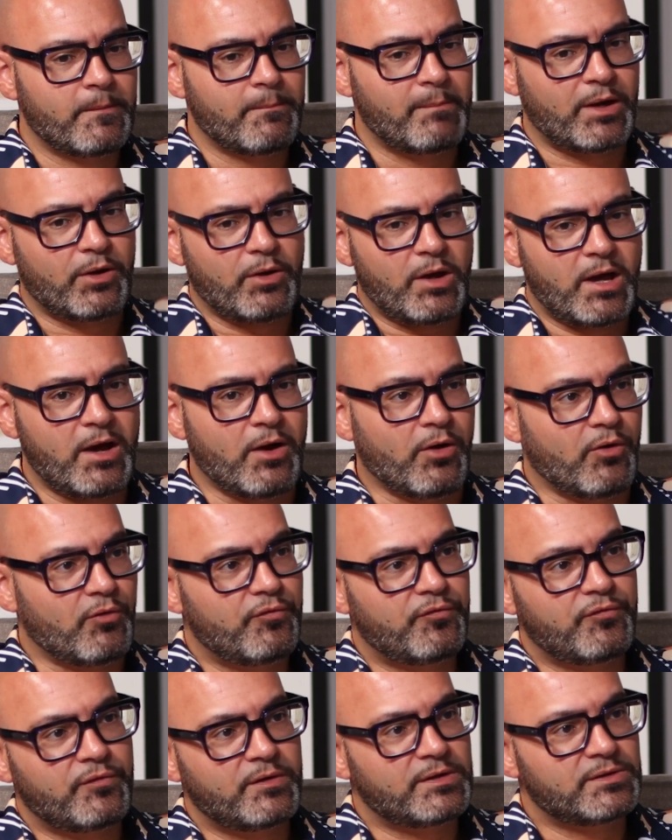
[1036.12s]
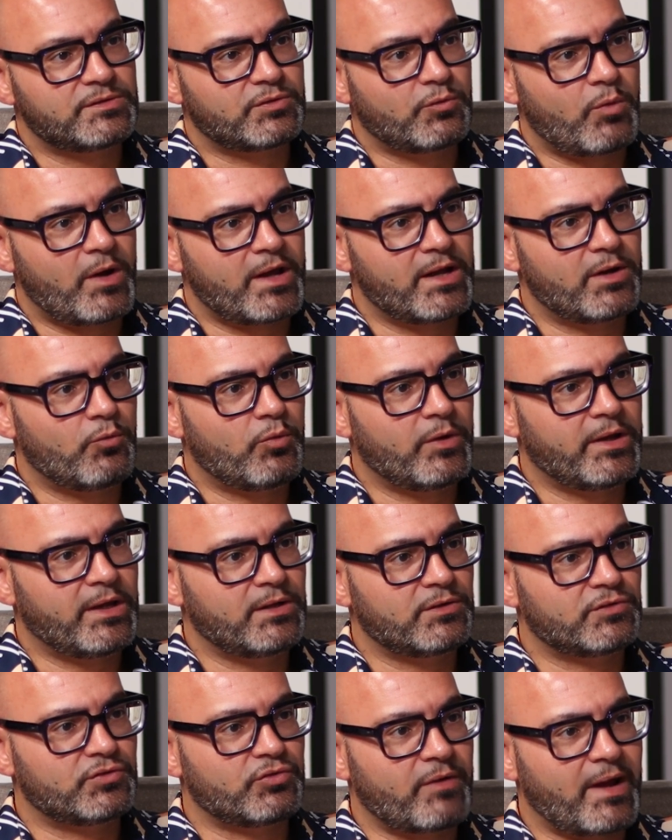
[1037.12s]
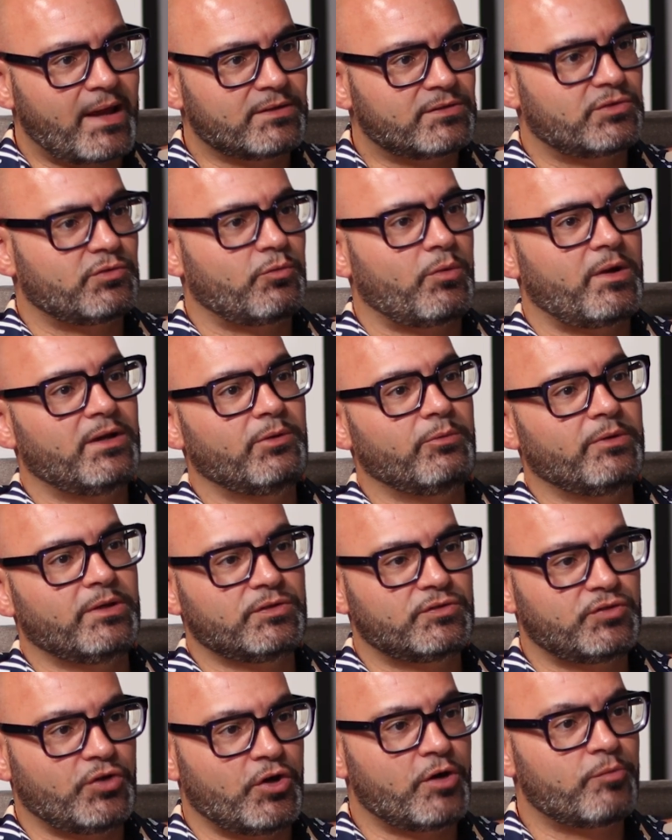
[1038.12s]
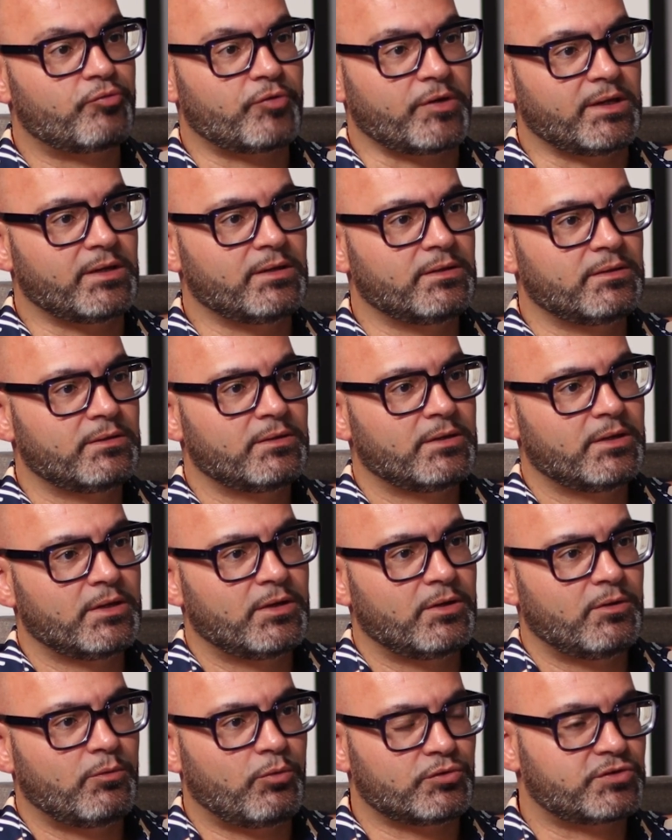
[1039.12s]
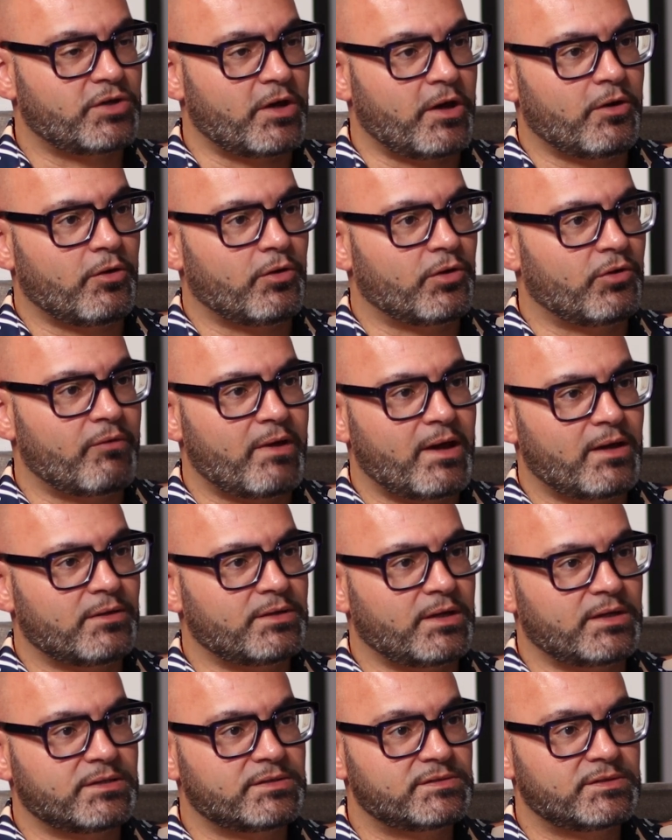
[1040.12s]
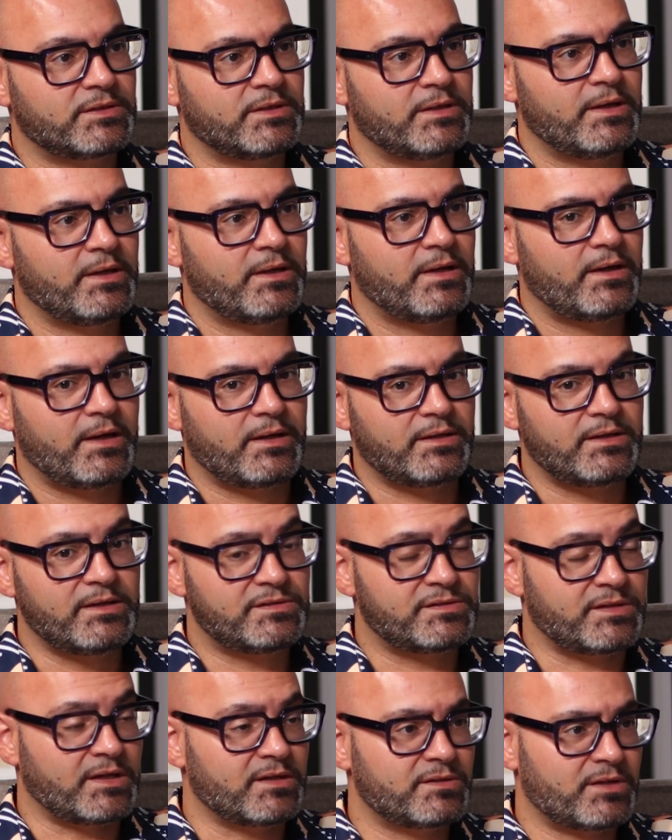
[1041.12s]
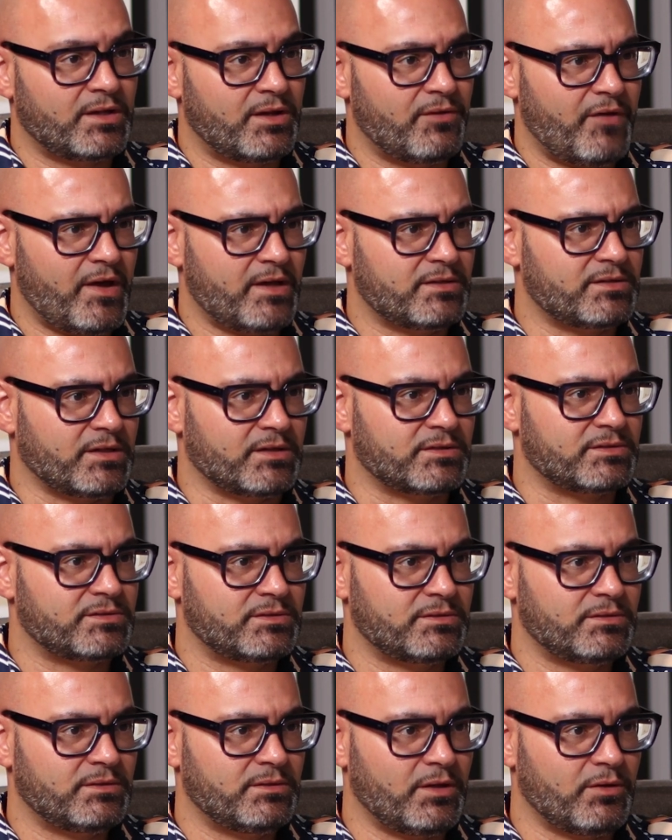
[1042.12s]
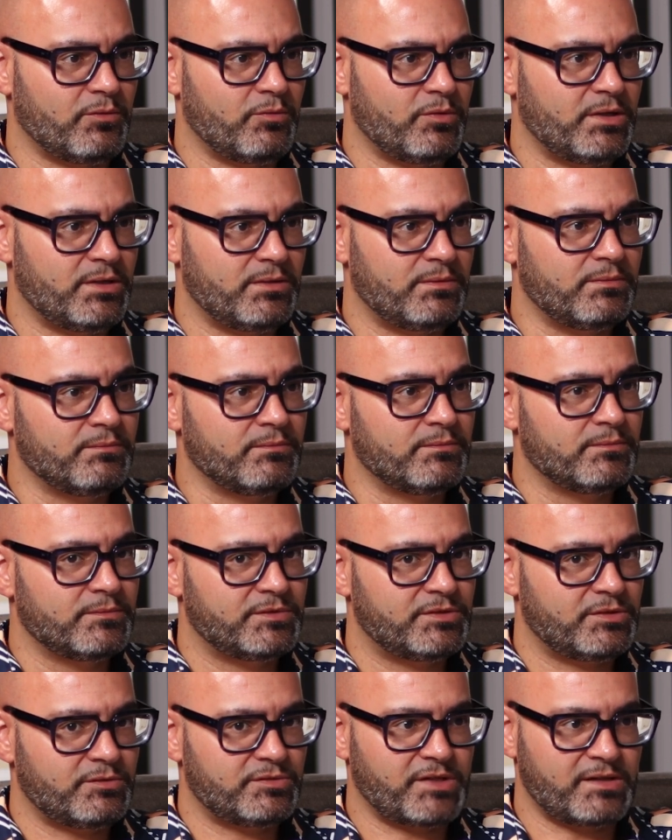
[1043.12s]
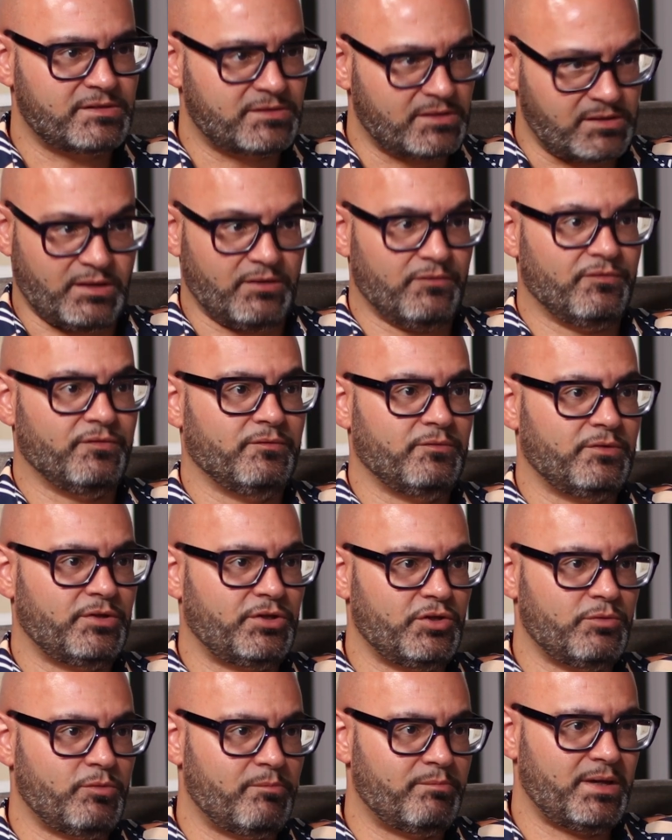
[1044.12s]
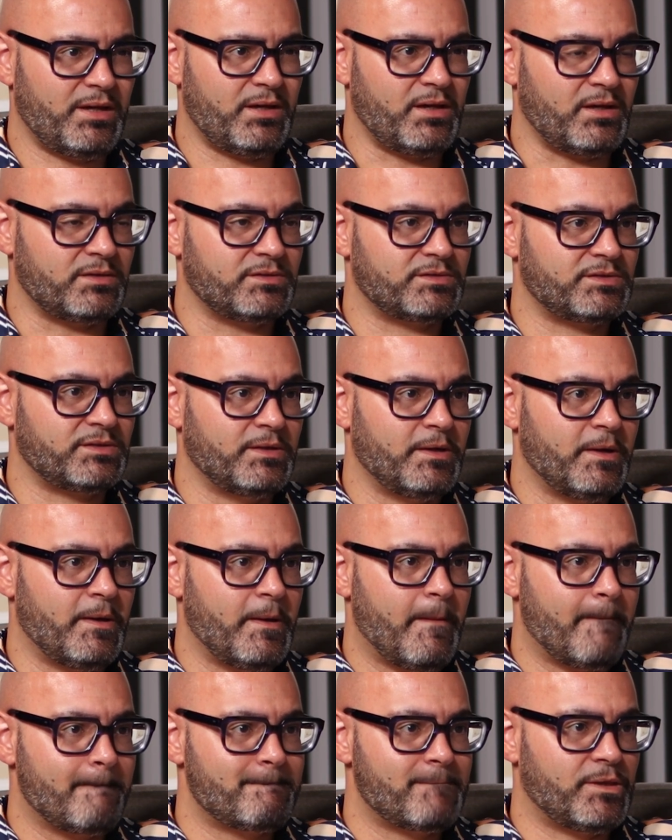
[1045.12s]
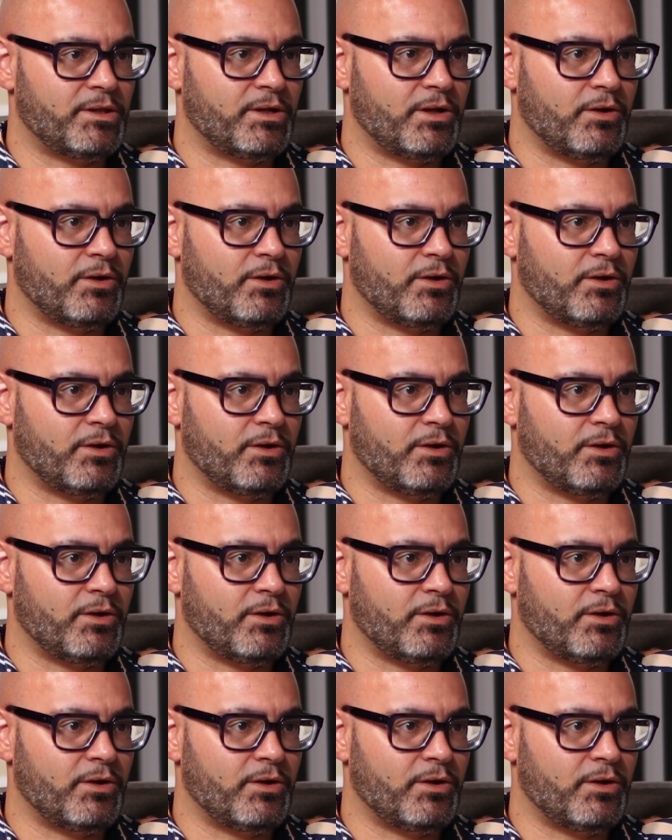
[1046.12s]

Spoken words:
mental health is the way that we interact and the way that we interpret what's going on around us. And these things can affect us. You know, we're still sensitive. We're human beings. You